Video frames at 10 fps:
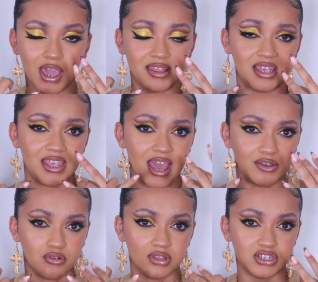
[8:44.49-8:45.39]
and then you add
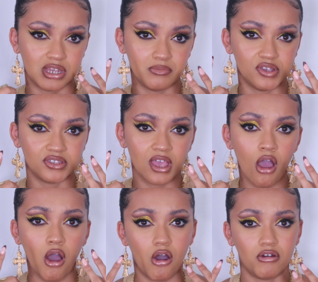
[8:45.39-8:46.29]
all the shimmers
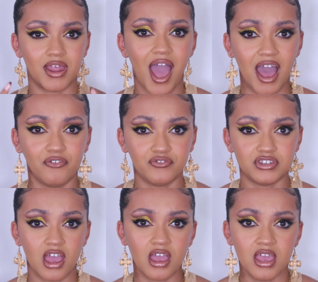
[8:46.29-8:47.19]
on
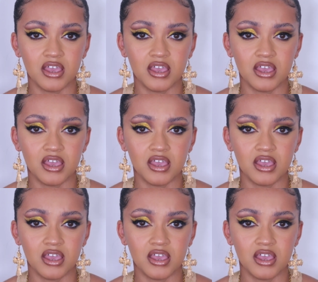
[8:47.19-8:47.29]
after.